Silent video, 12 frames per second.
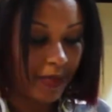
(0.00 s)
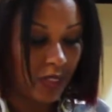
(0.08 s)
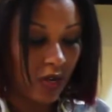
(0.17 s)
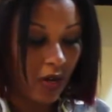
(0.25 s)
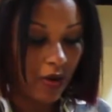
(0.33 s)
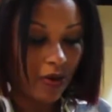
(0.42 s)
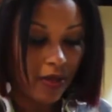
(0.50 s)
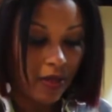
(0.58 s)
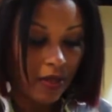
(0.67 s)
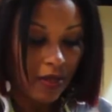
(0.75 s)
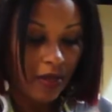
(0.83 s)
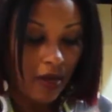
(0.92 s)
So
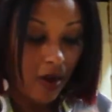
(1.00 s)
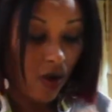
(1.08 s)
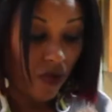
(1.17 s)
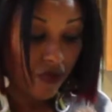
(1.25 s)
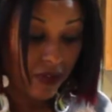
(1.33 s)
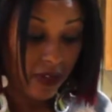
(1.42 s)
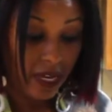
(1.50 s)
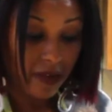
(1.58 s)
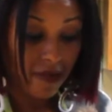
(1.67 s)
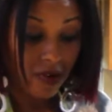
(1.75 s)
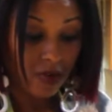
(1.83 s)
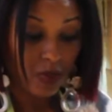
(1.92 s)
hopefully
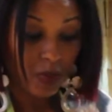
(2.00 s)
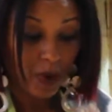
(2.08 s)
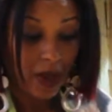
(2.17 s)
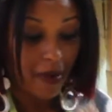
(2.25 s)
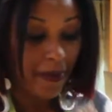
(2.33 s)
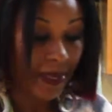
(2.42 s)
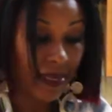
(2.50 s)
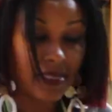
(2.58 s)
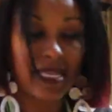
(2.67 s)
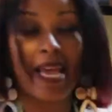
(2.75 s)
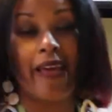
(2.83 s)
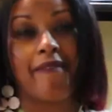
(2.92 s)
they roast well
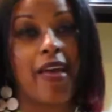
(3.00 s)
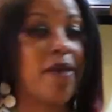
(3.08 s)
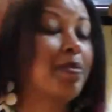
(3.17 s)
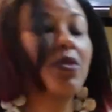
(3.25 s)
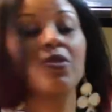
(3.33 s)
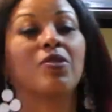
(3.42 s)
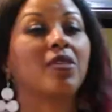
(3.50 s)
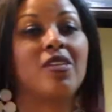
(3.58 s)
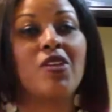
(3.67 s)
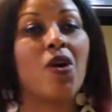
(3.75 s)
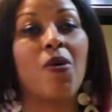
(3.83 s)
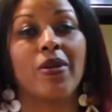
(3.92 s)
because I have absolutely
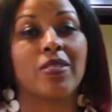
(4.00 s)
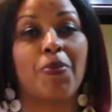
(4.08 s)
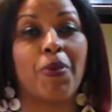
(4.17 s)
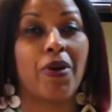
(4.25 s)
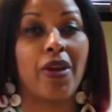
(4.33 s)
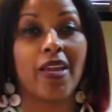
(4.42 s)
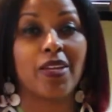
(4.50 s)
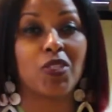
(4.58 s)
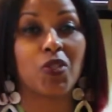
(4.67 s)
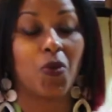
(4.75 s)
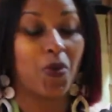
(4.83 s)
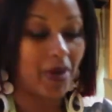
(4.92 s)
no
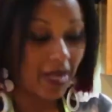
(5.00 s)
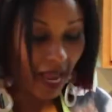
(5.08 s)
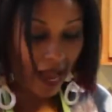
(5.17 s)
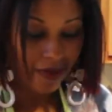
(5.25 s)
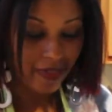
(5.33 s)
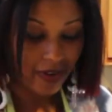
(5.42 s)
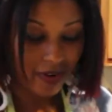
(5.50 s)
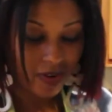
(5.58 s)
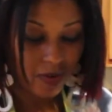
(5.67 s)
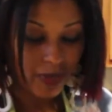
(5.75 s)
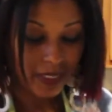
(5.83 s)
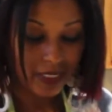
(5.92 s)
experience on how they are
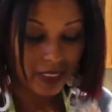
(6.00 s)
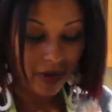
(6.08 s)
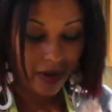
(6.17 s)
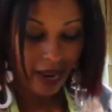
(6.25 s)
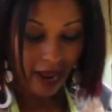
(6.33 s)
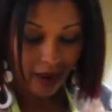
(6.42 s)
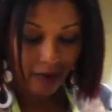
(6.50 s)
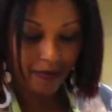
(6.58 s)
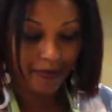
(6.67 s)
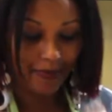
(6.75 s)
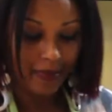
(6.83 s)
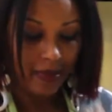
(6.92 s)
going to turn out.
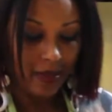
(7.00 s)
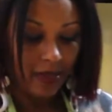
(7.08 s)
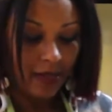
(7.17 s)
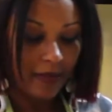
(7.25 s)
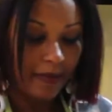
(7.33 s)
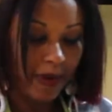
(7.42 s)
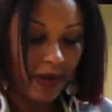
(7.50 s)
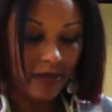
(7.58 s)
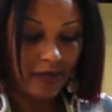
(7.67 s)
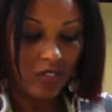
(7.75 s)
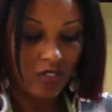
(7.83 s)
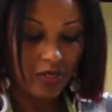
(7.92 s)

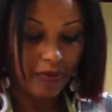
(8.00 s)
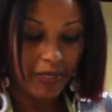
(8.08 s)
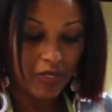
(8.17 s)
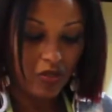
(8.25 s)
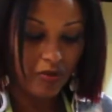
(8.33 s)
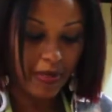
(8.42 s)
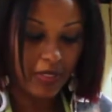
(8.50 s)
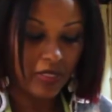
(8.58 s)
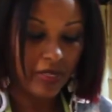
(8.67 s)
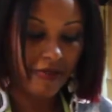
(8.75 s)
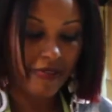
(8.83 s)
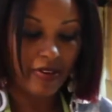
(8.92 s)
But shouldn't be too much
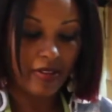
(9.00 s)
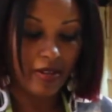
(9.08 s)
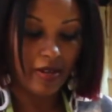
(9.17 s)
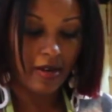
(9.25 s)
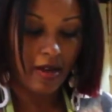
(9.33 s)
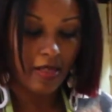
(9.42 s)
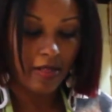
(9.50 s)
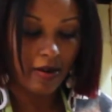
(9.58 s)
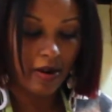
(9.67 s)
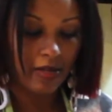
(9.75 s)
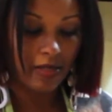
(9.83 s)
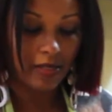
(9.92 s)
different than the other
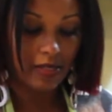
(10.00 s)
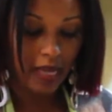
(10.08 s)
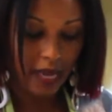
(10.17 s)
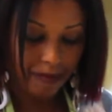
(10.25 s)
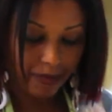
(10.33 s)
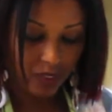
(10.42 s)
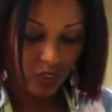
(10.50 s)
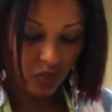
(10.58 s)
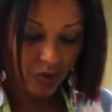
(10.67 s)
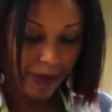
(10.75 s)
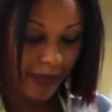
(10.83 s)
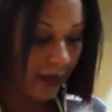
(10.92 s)
onions, I'm
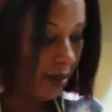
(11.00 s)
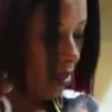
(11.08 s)
assuming.